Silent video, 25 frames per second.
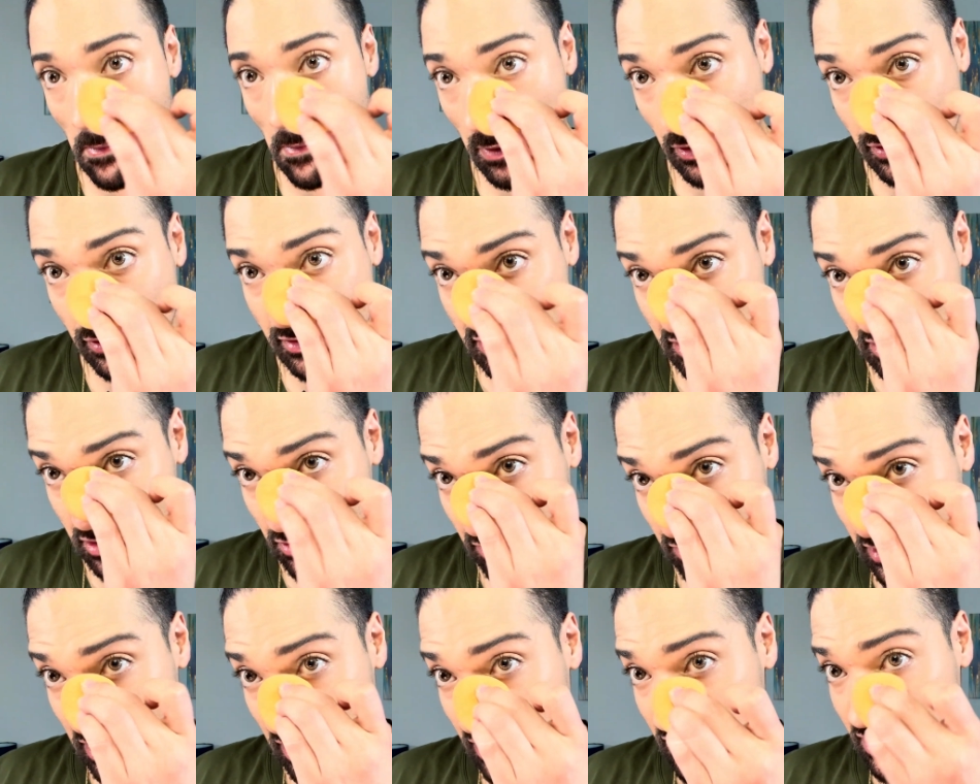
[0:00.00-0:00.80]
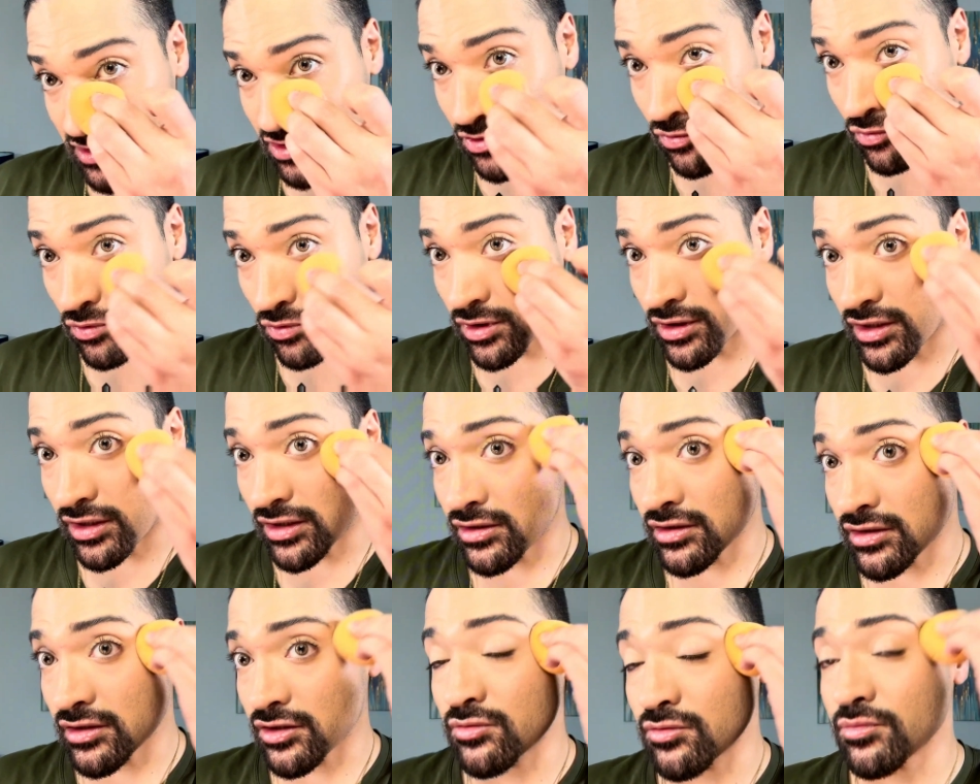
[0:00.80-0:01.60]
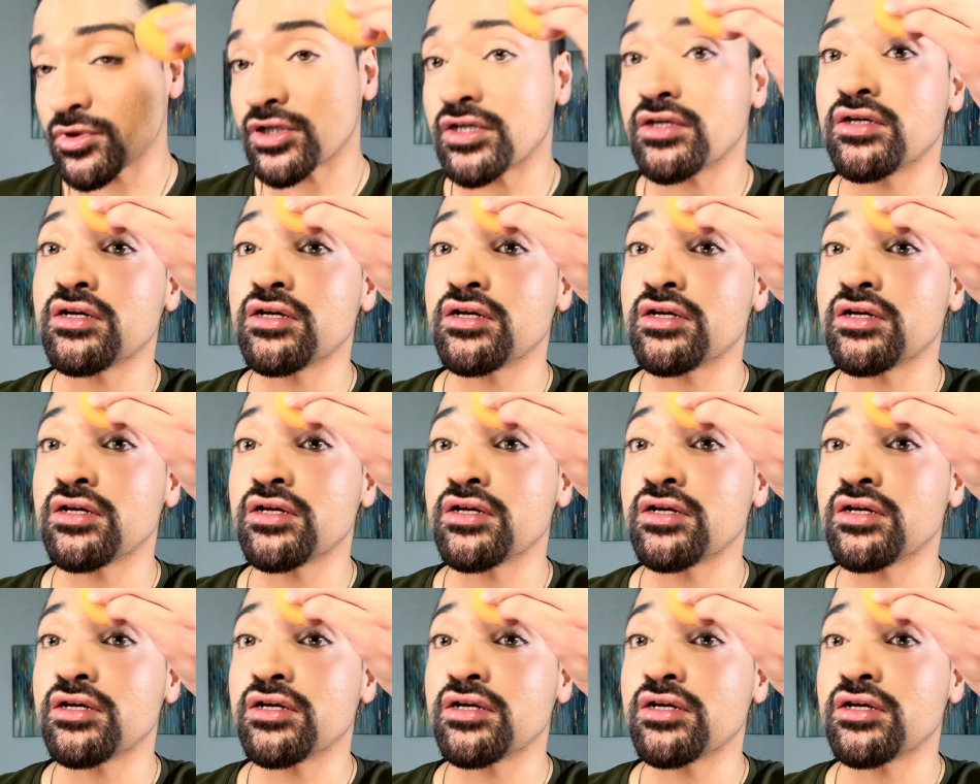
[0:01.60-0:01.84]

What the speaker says: it still tends to run a little bit